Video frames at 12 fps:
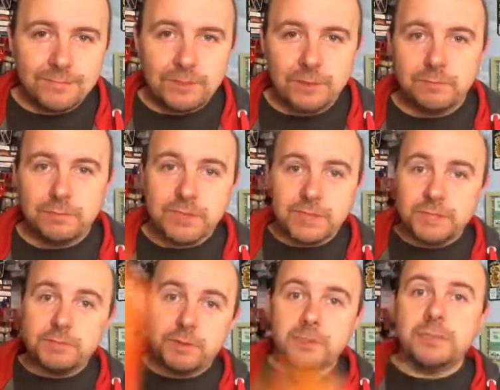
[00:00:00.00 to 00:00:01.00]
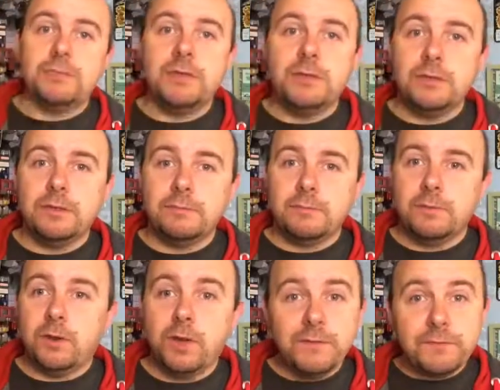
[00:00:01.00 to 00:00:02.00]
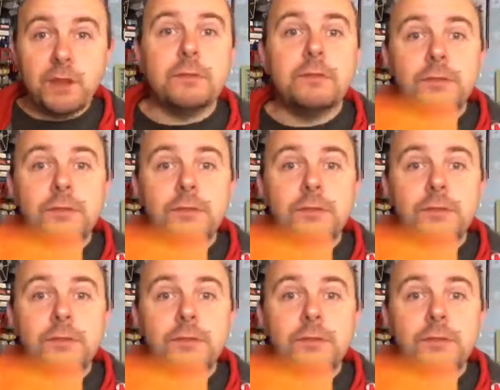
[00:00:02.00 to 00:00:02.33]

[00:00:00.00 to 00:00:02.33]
So please sponsor me. Or if not,